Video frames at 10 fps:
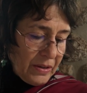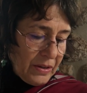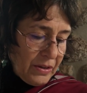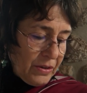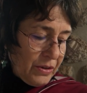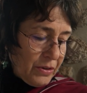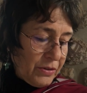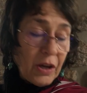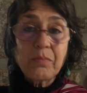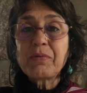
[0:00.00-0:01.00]
you're
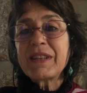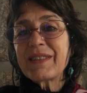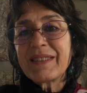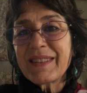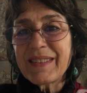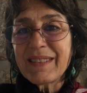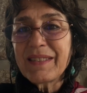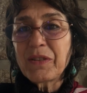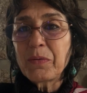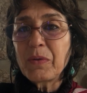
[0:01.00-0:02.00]
not present
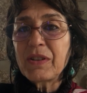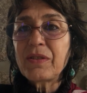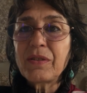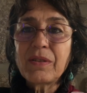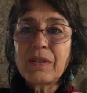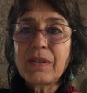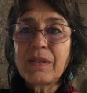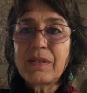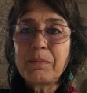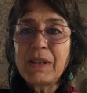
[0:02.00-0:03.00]
to what's
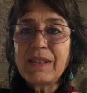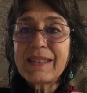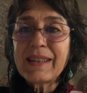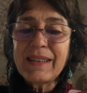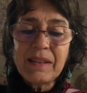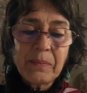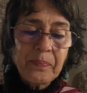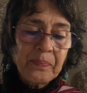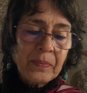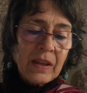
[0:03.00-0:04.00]
being said.
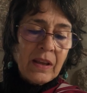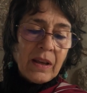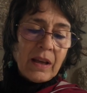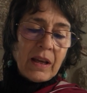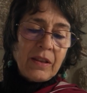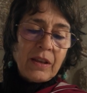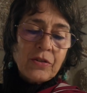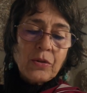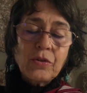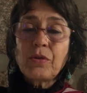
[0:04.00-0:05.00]
And
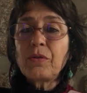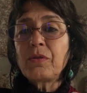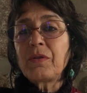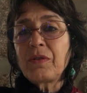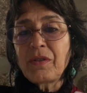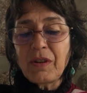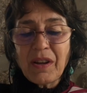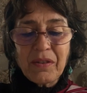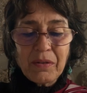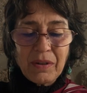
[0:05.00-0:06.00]
there's also the
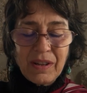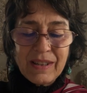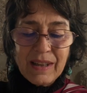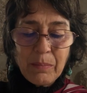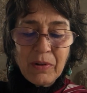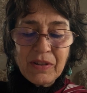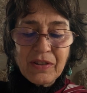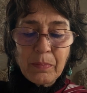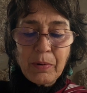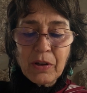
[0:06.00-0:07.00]
other example is
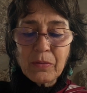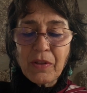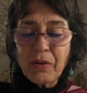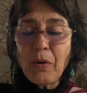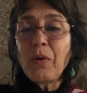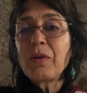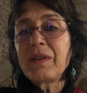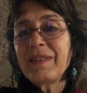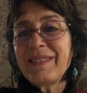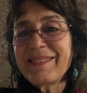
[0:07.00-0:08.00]
the pot with a
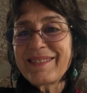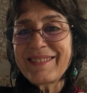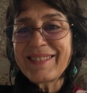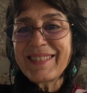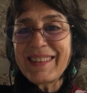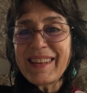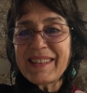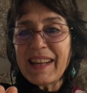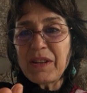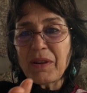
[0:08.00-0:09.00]
hole.
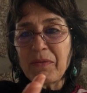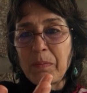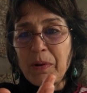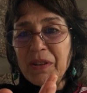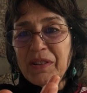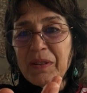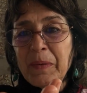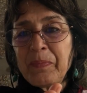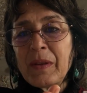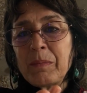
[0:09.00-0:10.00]
It's like you have a pot,
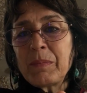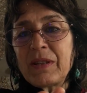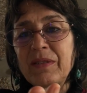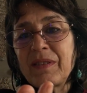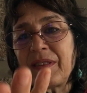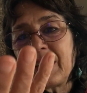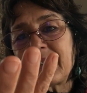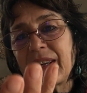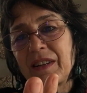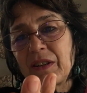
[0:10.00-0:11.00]
but things
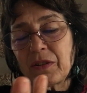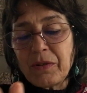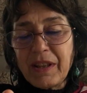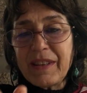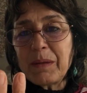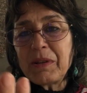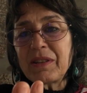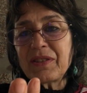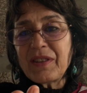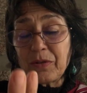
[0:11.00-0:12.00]
cannot go in there
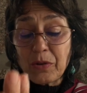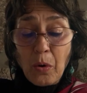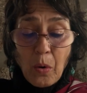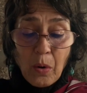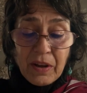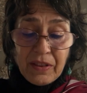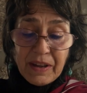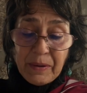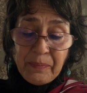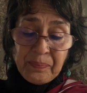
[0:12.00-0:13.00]
because there's a hole in
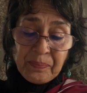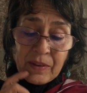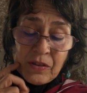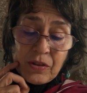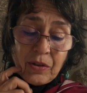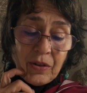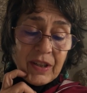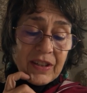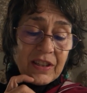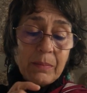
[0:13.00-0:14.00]
there. So you
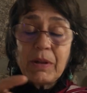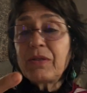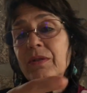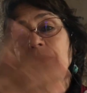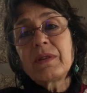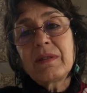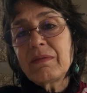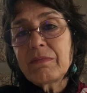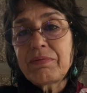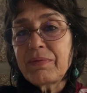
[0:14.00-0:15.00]
listen, but
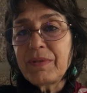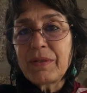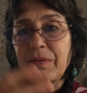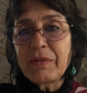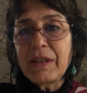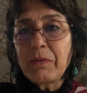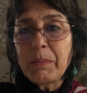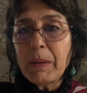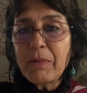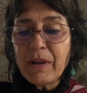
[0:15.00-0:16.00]
you don't really
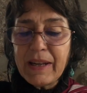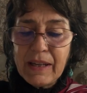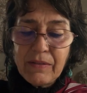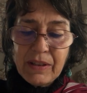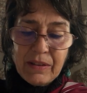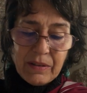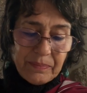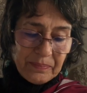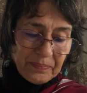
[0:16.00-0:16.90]
remember any of it.